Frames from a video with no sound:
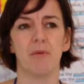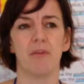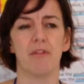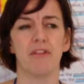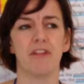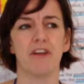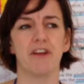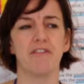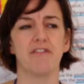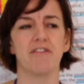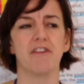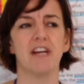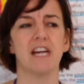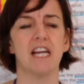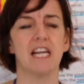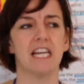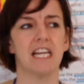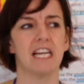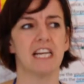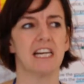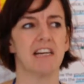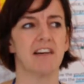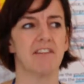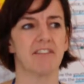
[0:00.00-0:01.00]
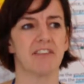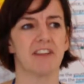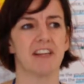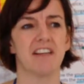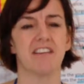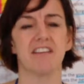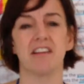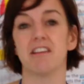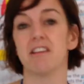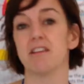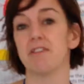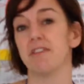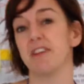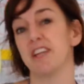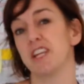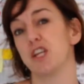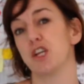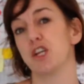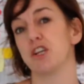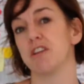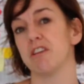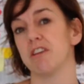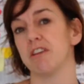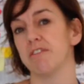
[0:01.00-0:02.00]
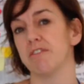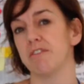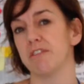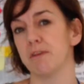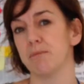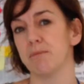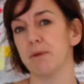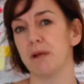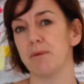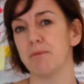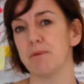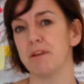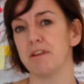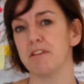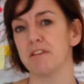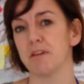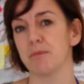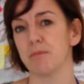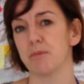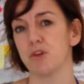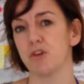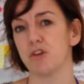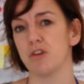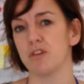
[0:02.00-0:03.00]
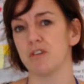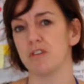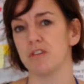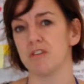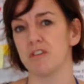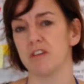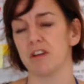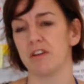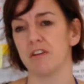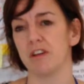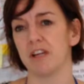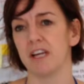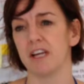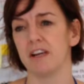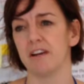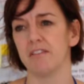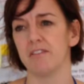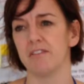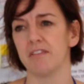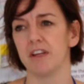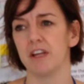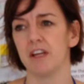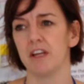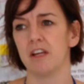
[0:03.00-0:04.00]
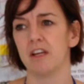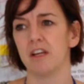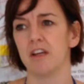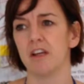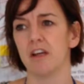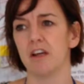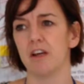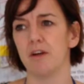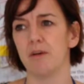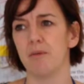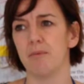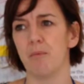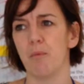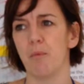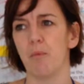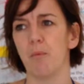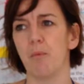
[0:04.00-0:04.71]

They really have that sense of initiative that maybe some students don't have.